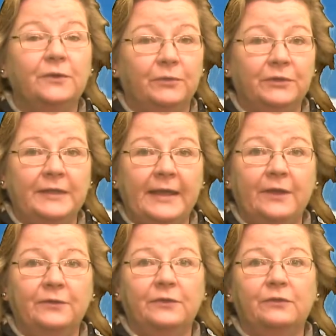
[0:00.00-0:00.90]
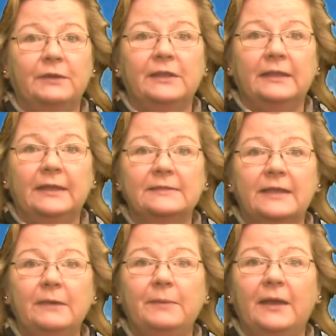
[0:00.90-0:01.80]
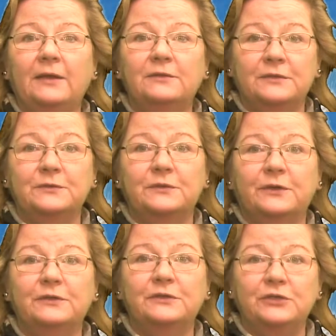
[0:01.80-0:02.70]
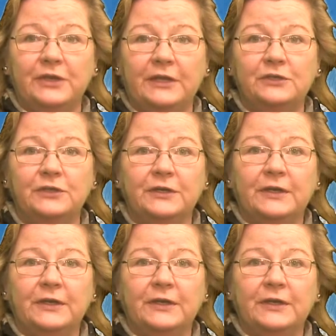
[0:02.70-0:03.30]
Well, now the threat landscape also started to change,